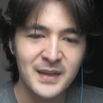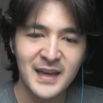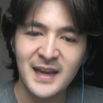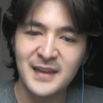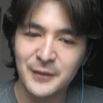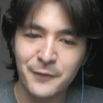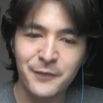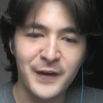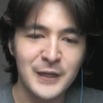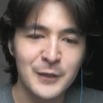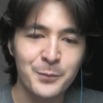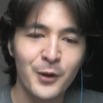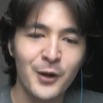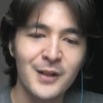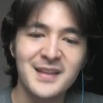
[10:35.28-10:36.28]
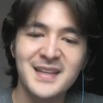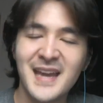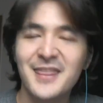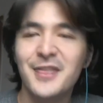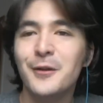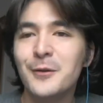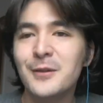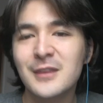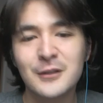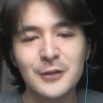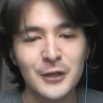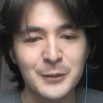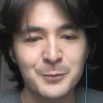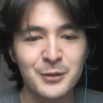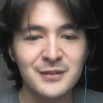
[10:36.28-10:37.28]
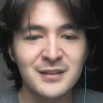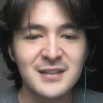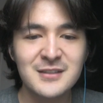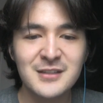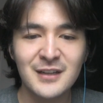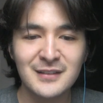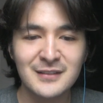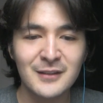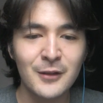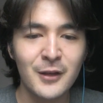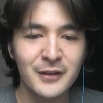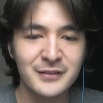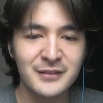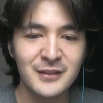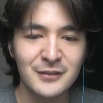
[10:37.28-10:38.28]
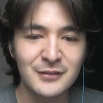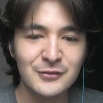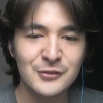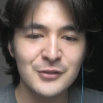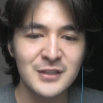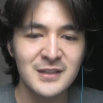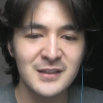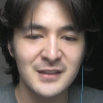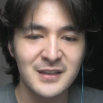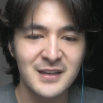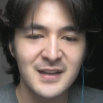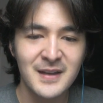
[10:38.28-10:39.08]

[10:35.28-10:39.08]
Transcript: And the fireball, yeah, the Dark Prince, he just lost his shield.